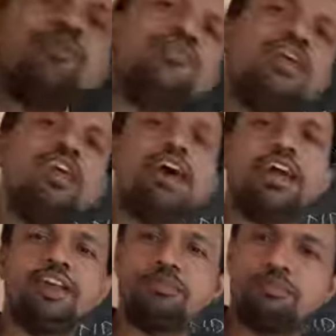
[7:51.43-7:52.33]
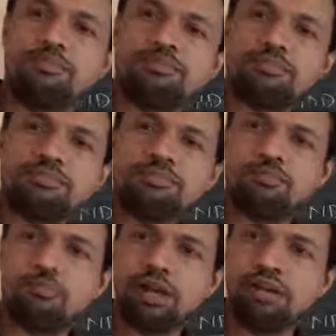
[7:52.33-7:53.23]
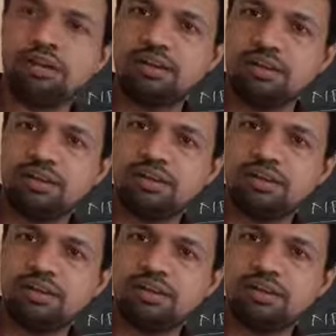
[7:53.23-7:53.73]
very high, but